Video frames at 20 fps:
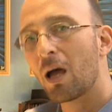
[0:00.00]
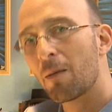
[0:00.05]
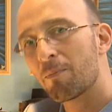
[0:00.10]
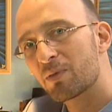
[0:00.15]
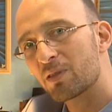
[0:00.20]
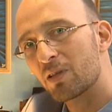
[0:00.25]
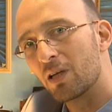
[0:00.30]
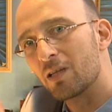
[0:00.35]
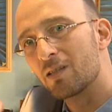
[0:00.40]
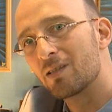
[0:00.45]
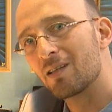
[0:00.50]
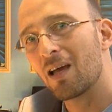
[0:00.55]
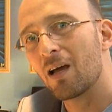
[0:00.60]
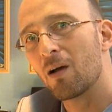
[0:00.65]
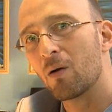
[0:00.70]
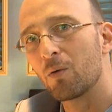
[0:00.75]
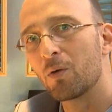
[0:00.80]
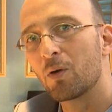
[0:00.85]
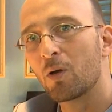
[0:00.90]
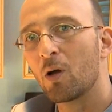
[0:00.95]
upside
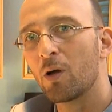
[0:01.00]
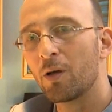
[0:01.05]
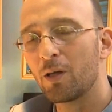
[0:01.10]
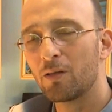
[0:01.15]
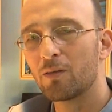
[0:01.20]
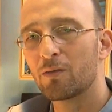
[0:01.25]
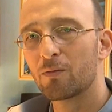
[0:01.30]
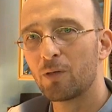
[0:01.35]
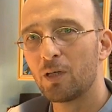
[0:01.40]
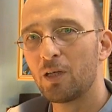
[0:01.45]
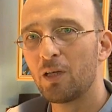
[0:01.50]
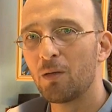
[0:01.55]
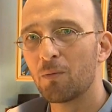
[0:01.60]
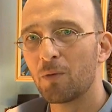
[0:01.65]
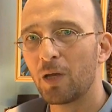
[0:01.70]
down on a 3D